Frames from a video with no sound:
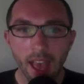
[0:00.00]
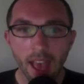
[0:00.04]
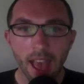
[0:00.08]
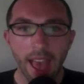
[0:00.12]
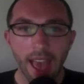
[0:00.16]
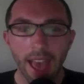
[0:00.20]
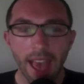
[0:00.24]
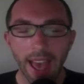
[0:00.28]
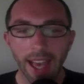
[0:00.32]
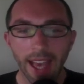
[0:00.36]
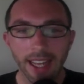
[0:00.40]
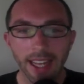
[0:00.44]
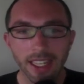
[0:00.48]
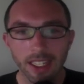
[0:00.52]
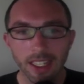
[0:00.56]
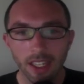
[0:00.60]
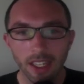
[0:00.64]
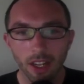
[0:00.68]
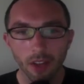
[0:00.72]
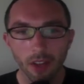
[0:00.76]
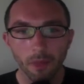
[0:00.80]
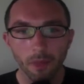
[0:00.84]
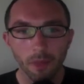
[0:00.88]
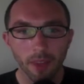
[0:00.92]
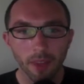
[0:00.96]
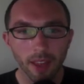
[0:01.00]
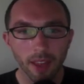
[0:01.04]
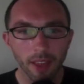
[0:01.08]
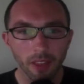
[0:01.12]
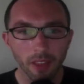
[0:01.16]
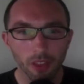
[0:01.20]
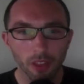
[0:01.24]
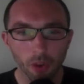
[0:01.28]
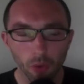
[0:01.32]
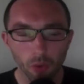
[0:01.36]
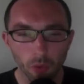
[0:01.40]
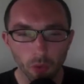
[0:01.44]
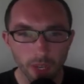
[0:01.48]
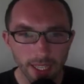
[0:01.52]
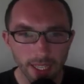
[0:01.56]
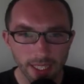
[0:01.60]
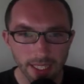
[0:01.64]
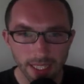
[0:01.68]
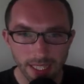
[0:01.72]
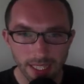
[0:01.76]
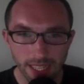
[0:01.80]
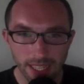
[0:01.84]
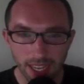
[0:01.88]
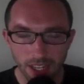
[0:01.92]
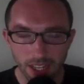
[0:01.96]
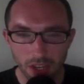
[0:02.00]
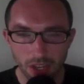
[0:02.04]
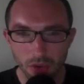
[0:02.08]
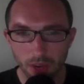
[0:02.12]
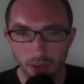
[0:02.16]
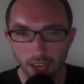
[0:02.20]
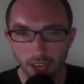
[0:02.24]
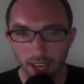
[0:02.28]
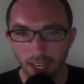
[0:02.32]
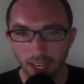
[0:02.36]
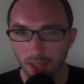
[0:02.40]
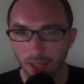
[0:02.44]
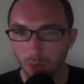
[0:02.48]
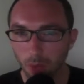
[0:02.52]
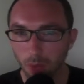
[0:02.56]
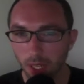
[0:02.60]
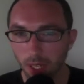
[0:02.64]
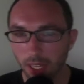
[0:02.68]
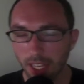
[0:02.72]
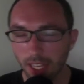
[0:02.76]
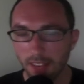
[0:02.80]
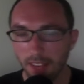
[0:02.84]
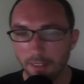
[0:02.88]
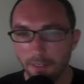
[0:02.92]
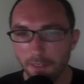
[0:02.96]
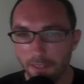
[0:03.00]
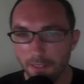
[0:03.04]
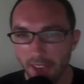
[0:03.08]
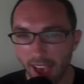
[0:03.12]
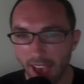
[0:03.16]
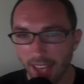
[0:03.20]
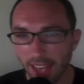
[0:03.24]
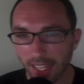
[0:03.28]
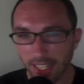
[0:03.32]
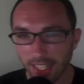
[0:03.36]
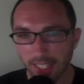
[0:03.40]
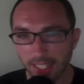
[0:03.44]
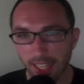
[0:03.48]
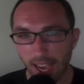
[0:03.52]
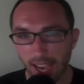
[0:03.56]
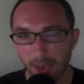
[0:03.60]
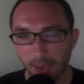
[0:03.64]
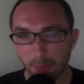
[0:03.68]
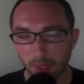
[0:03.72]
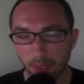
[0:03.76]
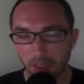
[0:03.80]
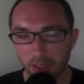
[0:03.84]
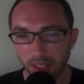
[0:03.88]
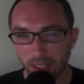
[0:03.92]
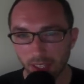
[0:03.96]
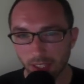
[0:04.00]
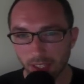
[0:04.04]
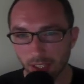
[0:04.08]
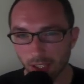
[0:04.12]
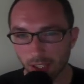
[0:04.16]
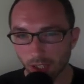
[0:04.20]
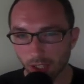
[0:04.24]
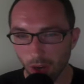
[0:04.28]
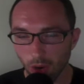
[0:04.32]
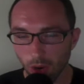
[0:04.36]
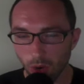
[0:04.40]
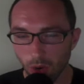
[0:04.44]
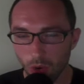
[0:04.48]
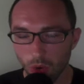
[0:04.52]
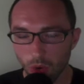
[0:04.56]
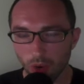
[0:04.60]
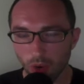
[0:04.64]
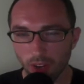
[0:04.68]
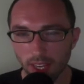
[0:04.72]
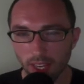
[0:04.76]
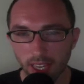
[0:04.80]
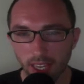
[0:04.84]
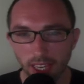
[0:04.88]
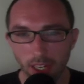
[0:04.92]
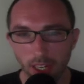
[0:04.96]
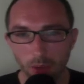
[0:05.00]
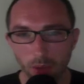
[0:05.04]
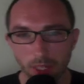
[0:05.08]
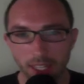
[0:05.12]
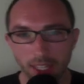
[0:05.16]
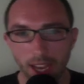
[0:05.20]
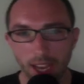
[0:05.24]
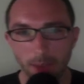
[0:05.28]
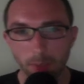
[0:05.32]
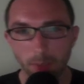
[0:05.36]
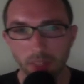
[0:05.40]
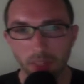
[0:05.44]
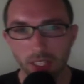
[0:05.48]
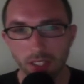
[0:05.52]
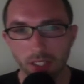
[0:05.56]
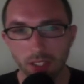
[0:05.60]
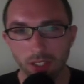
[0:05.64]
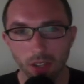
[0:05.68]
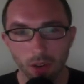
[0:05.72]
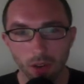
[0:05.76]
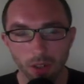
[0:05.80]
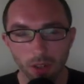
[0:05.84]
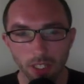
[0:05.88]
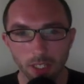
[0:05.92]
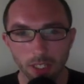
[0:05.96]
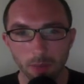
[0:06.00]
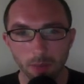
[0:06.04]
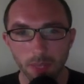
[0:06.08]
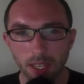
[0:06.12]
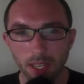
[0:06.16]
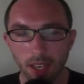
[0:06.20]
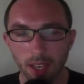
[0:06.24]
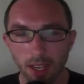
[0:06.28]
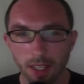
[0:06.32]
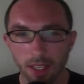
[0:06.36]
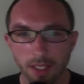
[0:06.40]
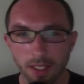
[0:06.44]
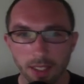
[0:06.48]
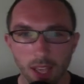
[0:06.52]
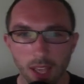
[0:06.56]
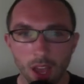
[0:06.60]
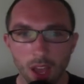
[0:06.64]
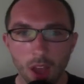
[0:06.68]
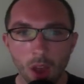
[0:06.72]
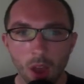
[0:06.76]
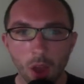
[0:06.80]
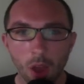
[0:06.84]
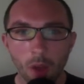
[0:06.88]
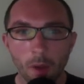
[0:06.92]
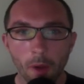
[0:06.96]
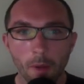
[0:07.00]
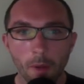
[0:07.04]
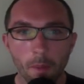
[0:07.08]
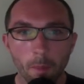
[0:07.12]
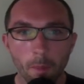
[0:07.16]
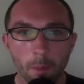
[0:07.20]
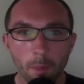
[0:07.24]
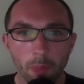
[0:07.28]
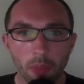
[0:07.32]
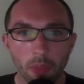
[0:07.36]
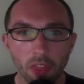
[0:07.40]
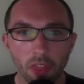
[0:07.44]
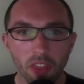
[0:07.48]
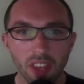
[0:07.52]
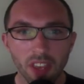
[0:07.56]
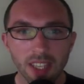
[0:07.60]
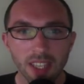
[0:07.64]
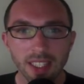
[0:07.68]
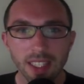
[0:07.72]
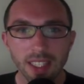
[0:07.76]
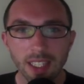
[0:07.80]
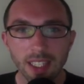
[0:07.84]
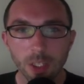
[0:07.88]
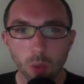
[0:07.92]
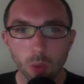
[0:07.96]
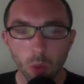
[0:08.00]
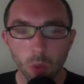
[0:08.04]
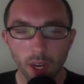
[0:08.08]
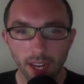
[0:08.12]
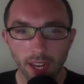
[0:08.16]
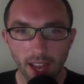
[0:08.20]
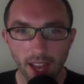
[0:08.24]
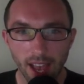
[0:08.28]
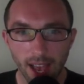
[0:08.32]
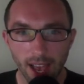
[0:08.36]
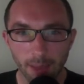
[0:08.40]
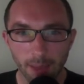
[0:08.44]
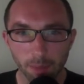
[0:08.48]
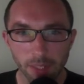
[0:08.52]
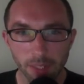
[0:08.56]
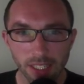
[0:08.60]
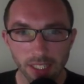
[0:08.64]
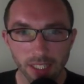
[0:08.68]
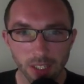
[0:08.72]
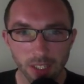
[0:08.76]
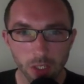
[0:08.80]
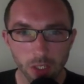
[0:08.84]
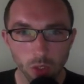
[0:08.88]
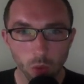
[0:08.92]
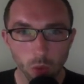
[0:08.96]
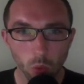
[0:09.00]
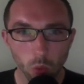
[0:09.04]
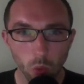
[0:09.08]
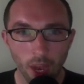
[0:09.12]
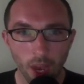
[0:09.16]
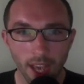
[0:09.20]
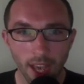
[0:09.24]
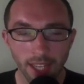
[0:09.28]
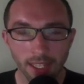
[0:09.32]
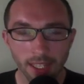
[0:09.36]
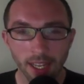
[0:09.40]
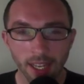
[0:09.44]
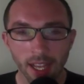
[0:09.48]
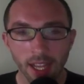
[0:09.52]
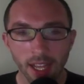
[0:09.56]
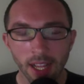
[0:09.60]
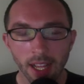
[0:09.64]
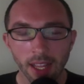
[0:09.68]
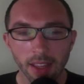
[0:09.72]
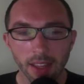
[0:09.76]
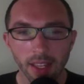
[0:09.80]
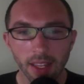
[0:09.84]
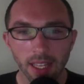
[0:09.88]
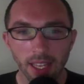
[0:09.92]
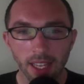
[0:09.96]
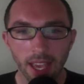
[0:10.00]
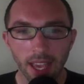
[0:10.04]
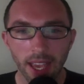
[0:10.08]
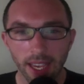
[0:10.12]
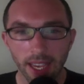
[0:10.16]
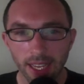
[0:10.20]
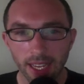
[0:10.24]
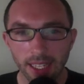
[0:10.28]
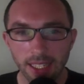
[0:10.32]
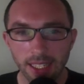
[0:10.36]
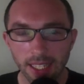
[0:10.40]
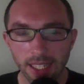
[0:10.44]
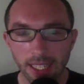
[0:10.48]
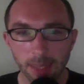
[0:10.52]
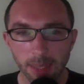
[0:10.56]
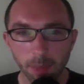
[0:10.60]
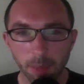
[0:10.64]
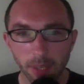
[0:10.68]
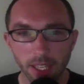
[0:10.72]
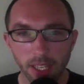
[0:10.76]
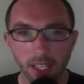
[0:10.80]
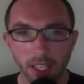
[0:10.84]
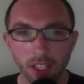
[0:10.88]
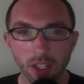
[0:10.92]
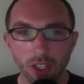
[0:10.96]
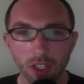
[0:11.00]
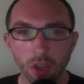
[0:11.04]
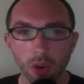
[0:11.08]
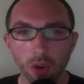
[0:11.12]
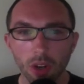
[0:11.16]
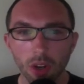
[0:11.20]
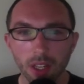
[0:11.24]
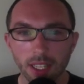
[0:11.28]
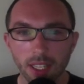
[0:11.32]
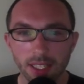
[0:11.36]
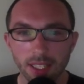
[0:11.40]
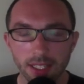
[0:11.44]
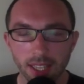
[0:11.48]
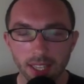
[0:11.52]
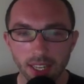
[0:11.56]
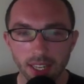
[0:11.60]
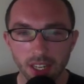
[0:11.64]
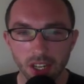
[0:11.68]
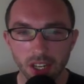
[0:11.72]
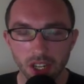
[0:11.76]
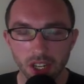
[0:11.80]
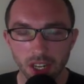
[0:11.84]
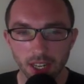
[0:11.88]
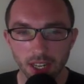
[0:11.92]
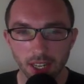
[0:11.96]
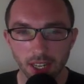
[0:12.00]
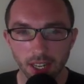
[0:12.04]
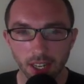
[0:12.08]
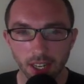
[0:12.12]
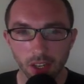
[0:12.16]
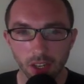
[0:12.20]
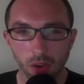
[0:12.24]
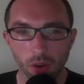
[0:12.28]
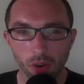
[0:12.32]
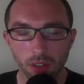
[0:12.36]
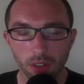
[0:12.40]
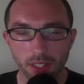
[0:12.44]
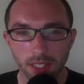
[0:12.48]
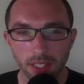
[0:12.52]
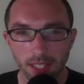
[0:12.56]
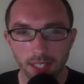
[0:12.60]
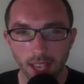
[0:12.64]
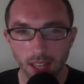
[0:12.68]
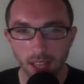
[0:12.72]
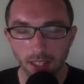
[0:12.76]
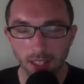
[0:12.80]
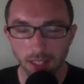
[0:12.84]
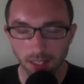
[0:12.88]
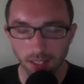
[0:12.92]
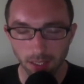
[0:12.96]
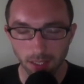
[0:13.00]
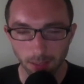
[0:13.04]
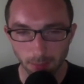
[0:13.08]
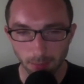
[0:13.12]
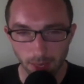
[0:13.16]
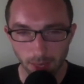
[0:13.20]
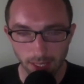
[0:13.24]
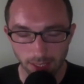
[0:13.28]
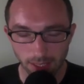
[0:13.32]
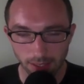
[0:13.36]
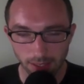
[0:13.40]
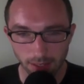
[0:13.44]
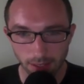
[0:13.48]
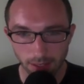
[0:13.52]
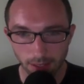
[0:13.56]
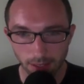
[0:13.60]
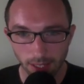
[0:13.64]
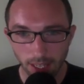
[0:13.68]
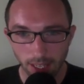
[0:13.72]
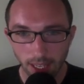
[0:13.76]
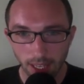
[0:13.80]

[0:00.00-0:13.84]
And the reason that you can't really fat adapt this zone or keto adapt this zone is because this is what happens when the ATP utilization in your skeletal muscle